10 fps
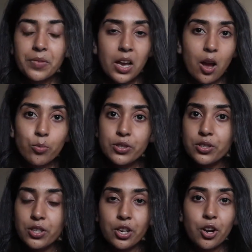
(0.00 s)
I
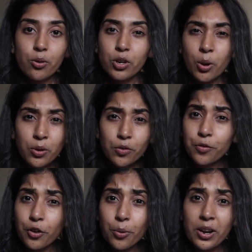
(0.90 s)
was, you know, going
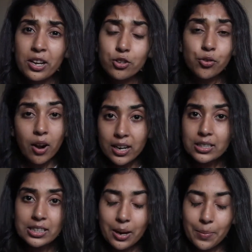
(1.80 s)
through it,
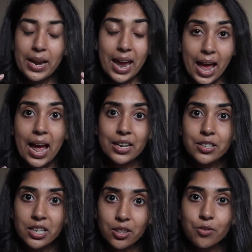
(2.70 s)
trying to get my
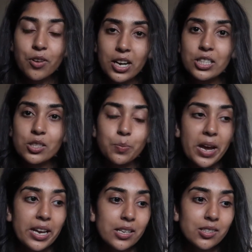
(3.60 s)
head in the right
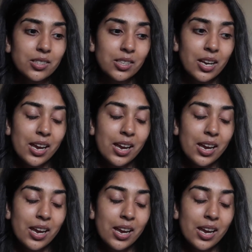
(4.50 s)
space.